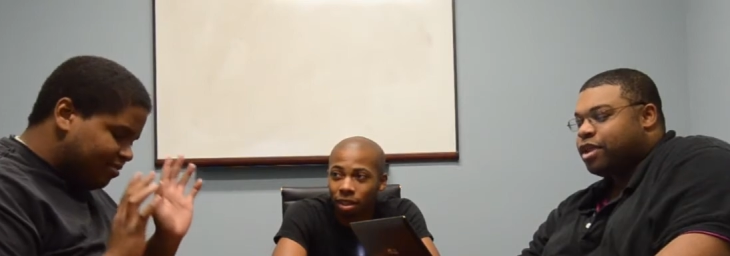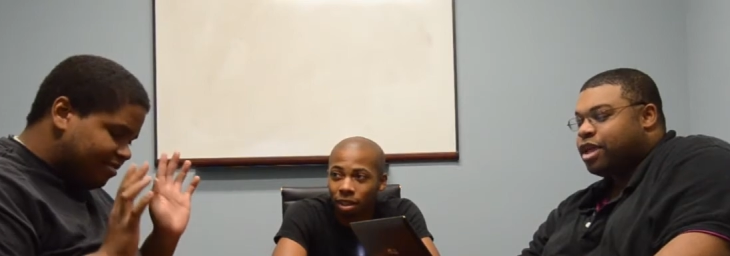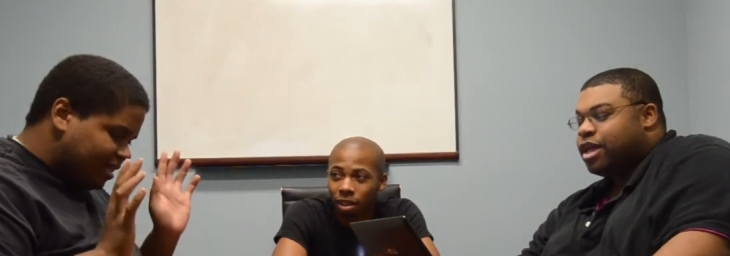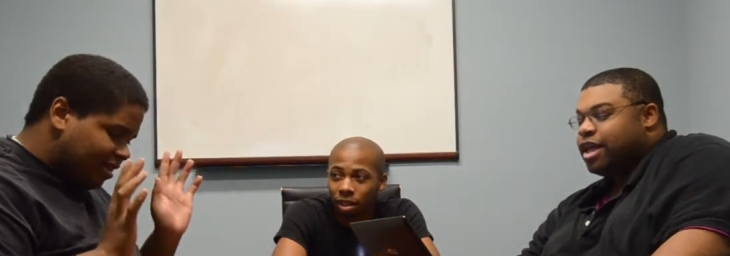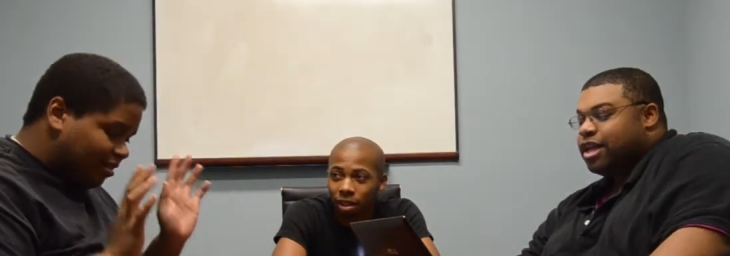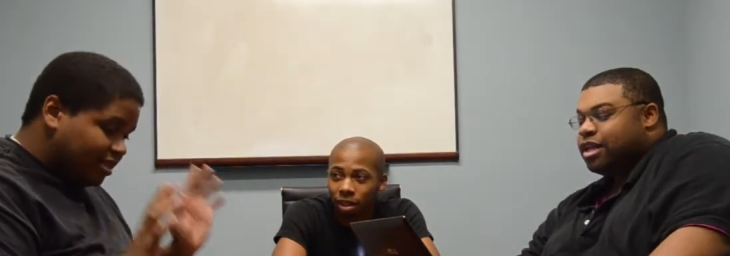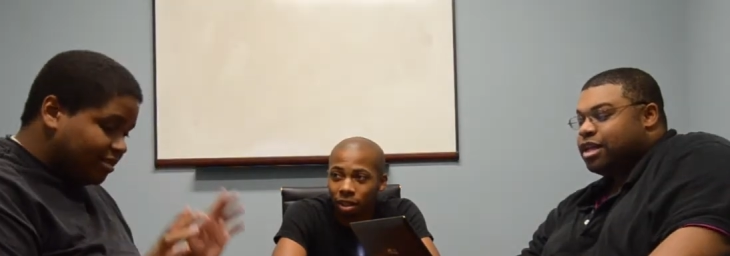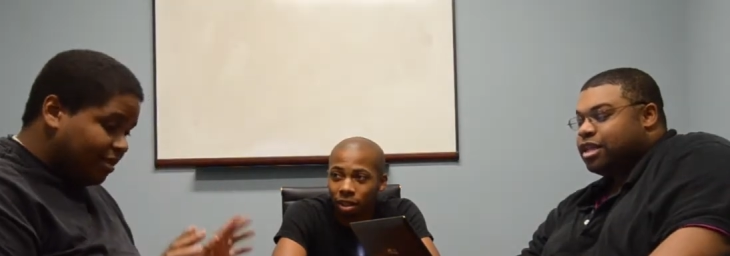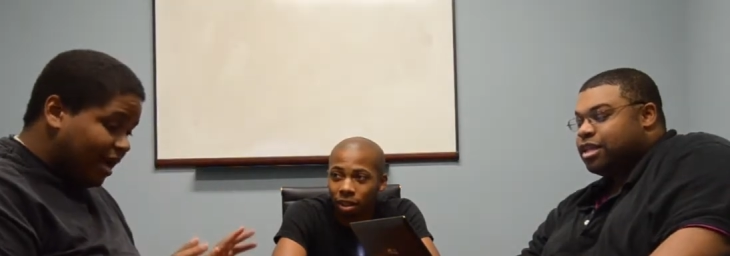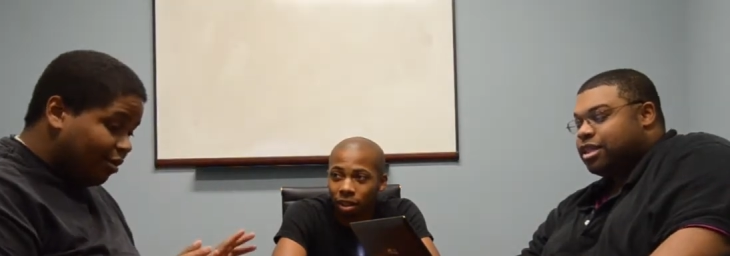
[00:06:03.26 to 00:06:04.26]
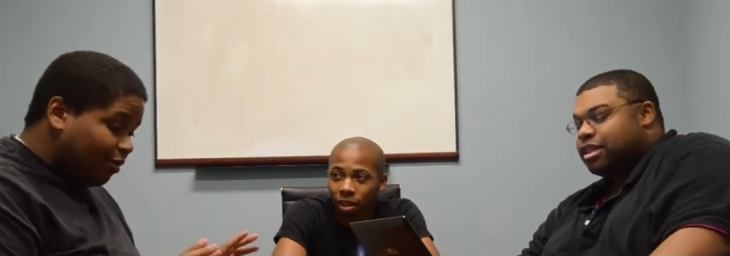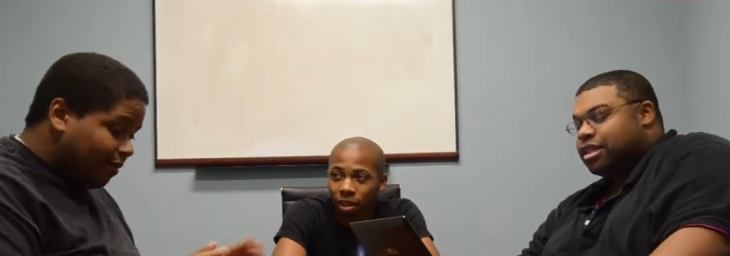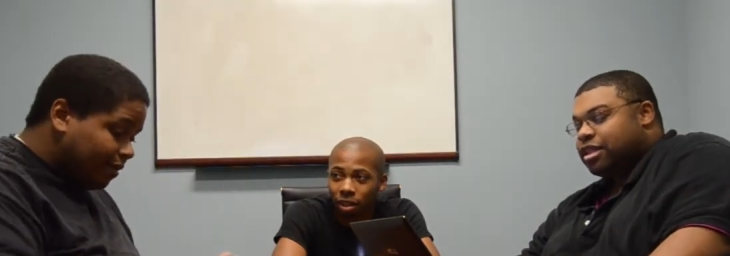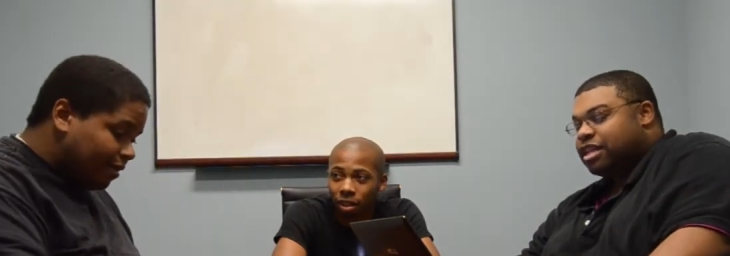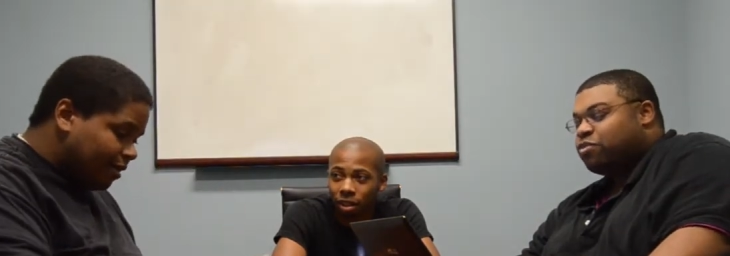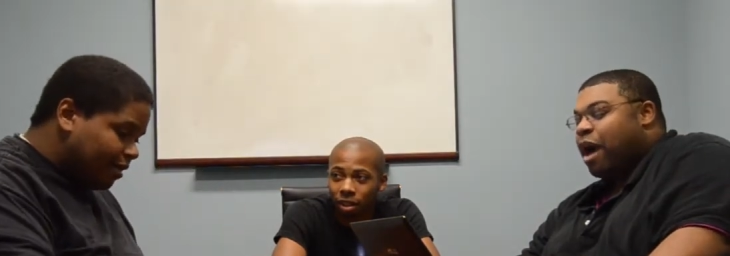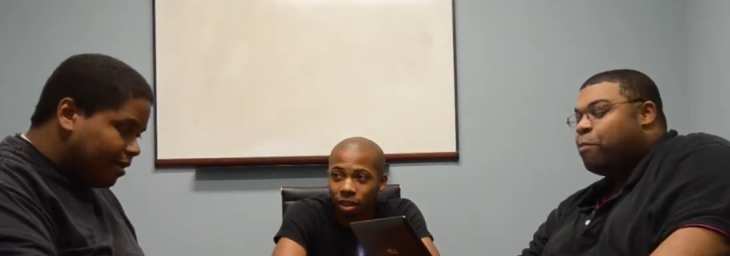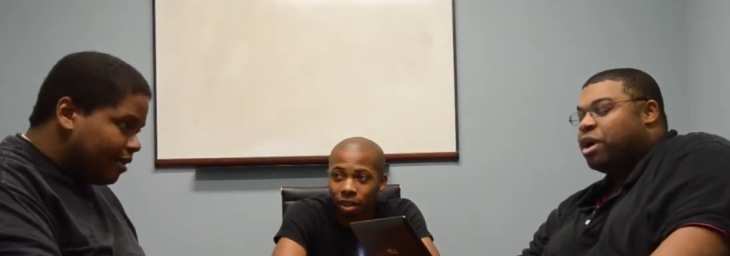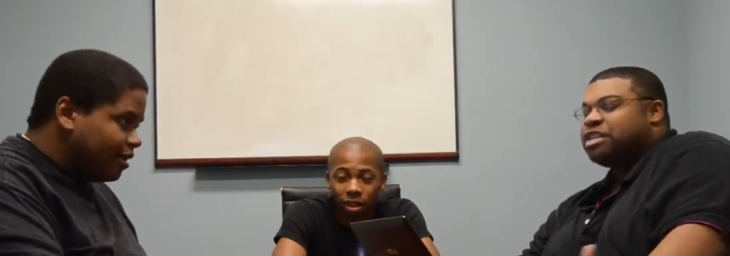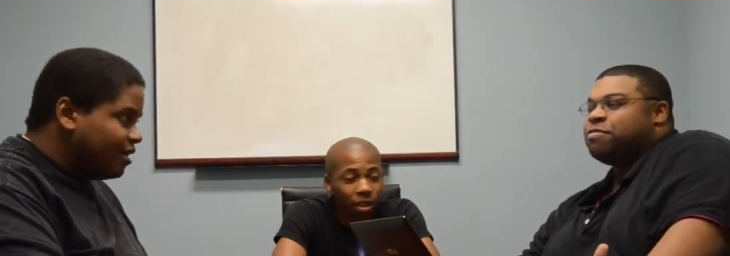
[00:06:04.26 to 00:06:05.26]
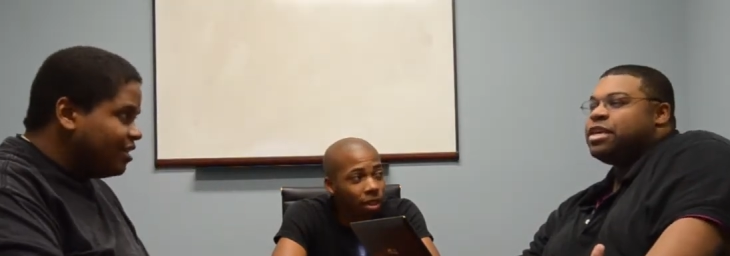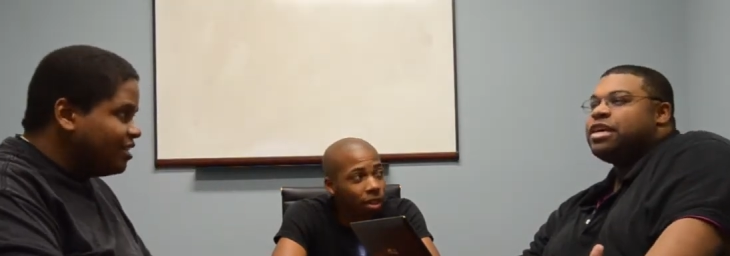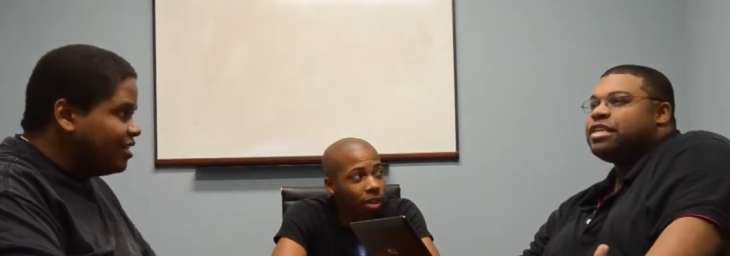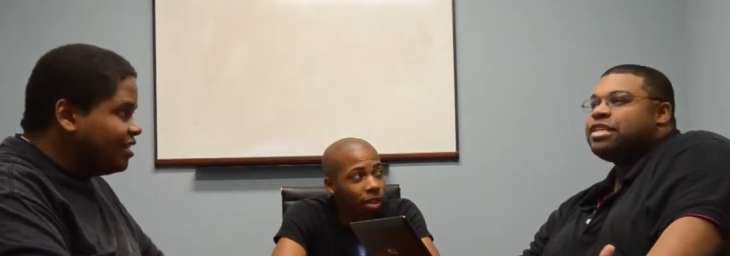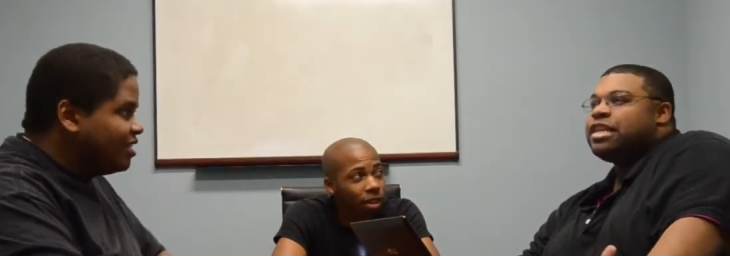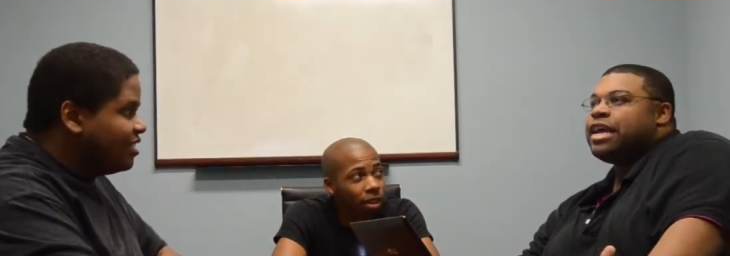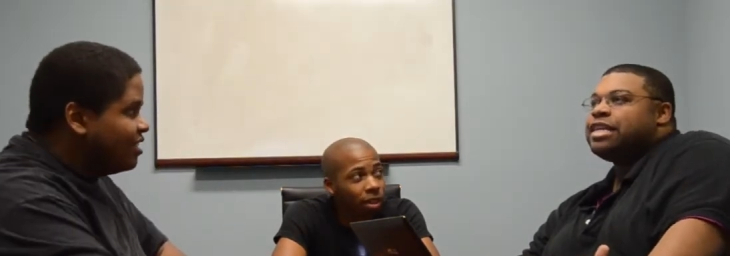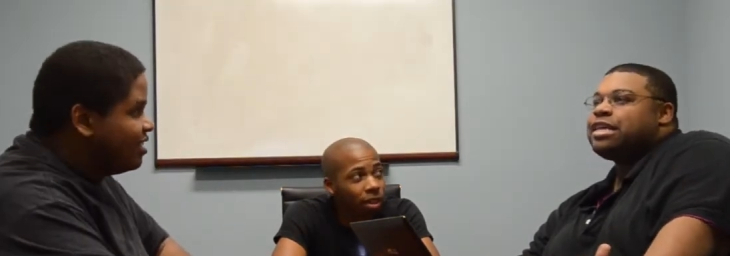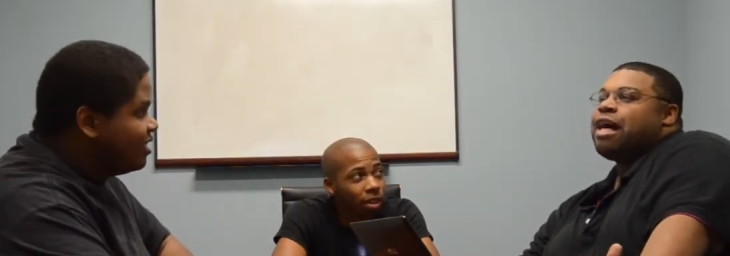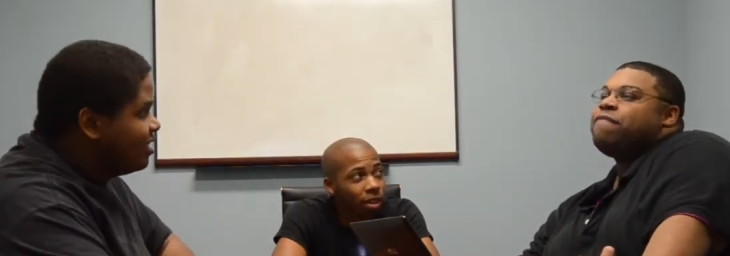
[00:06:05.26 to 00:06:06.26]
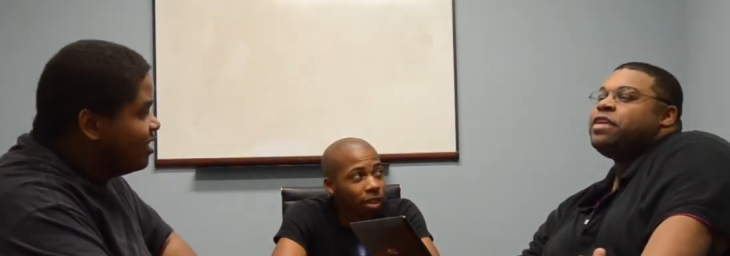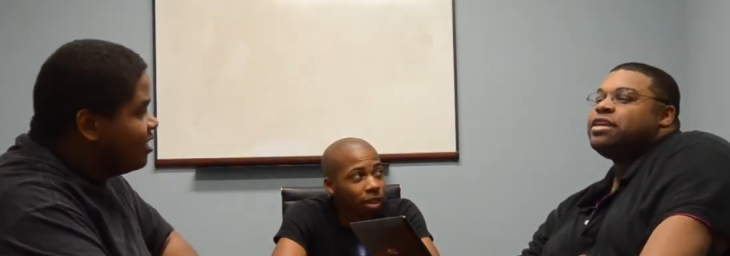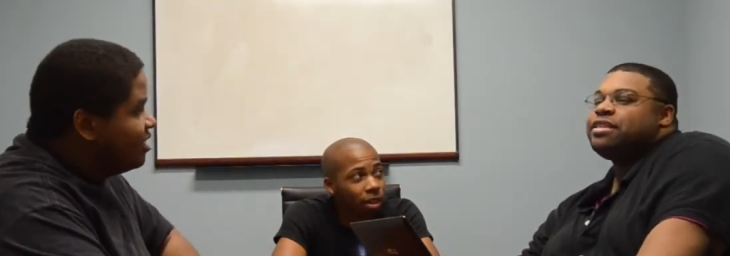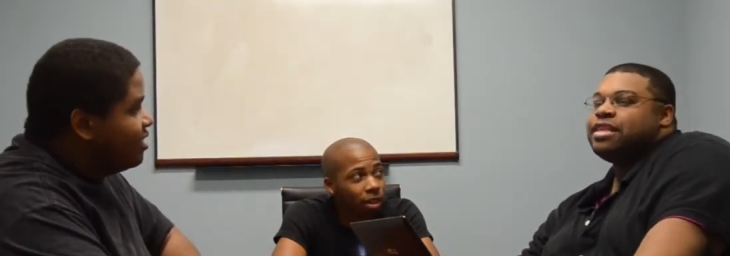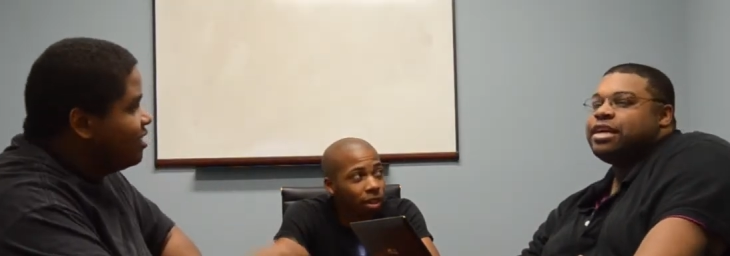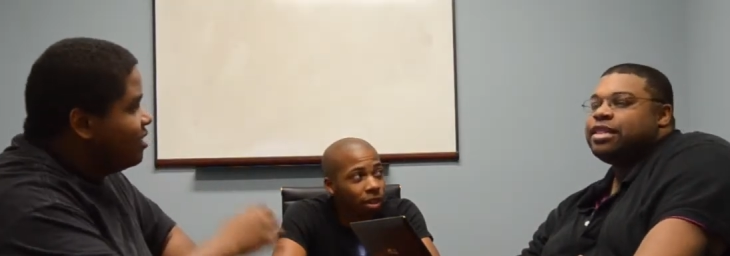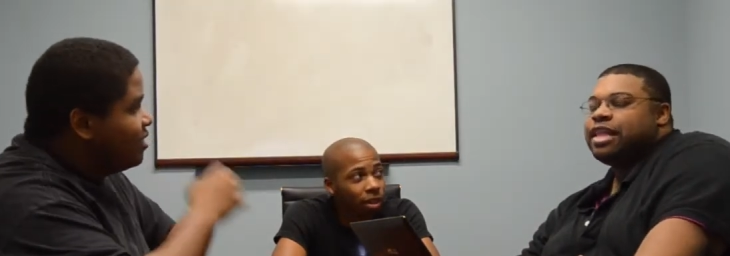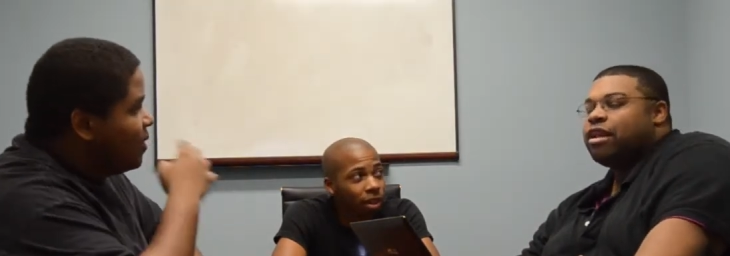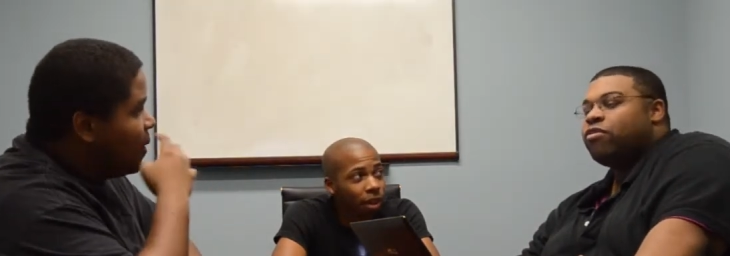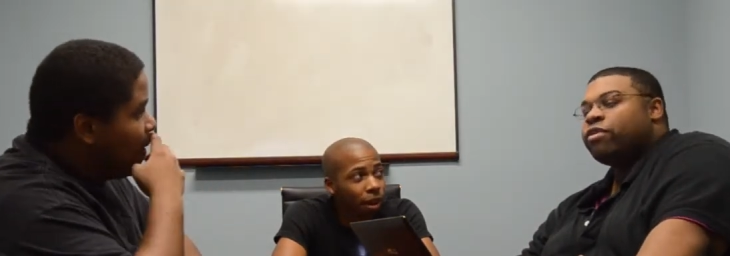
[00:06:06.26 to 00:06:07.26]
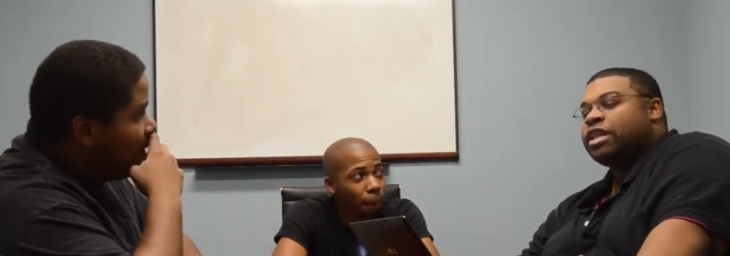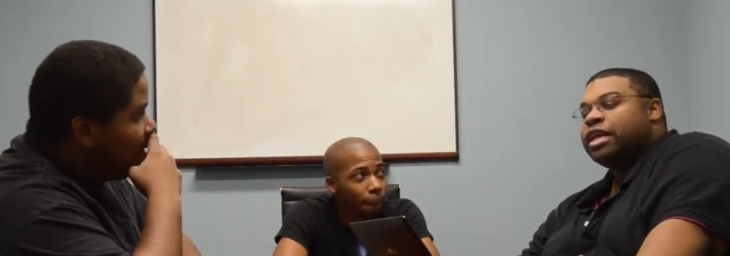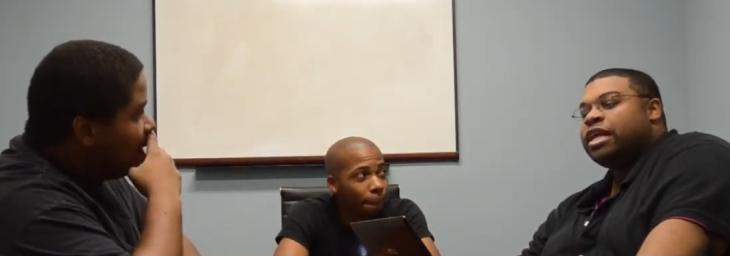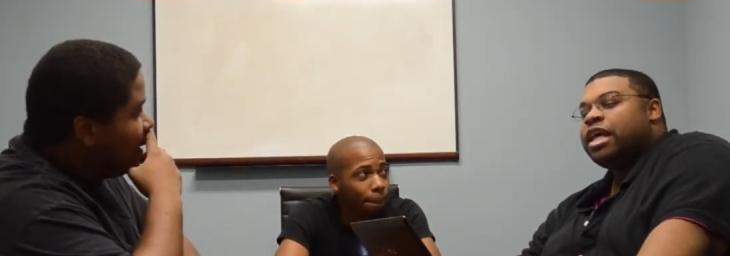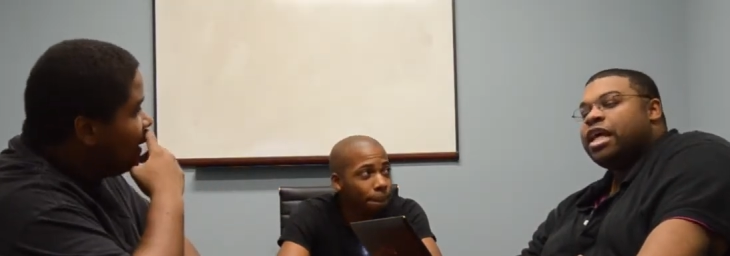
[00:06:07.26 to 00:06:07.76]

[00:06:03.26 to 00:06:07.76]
Speaker 1: it all doesn't matter. That's why it bugs me because it's like it's obvious that they don't really.